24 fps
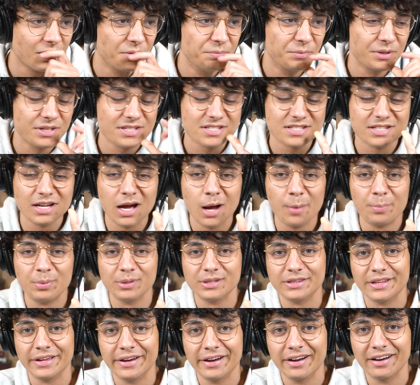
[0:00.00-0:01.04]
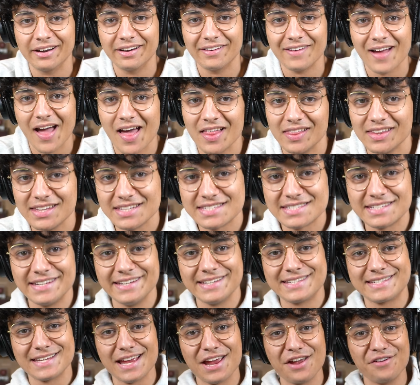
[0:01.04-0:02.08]
I'm gonna stop it there. At least he
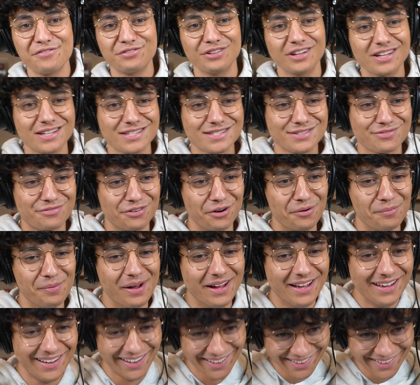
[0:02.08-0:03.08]
saved us from